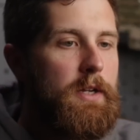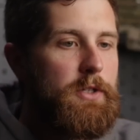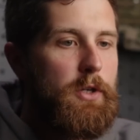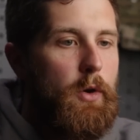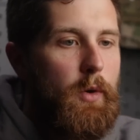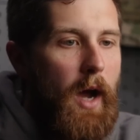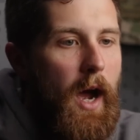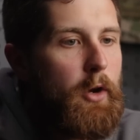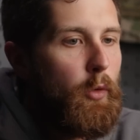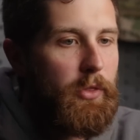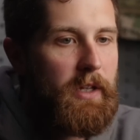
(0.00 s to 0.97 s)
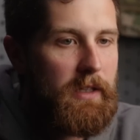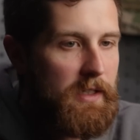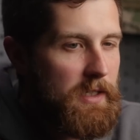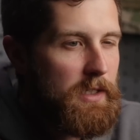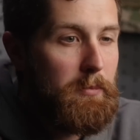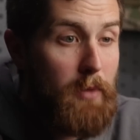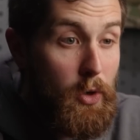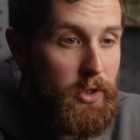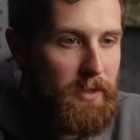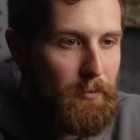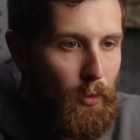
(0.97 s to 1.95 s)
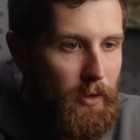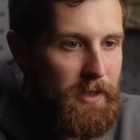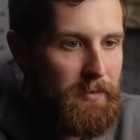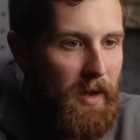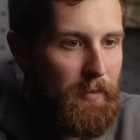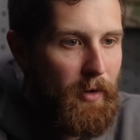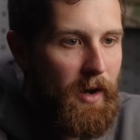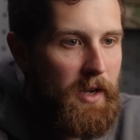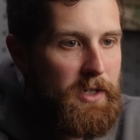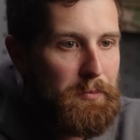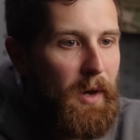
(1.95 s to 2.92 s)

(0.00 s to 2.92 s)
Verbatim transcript: So I don't think this is the most important to memorize,